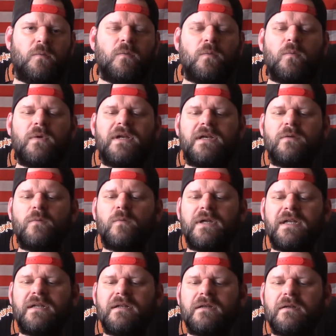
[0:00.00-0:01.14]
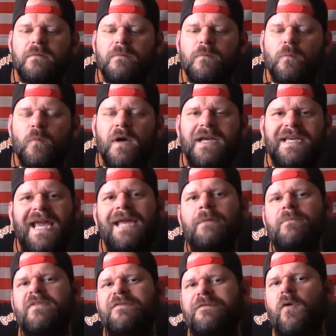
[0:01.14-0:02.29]
when what
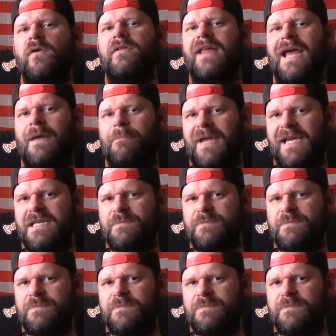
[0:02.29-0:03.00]
came before that makes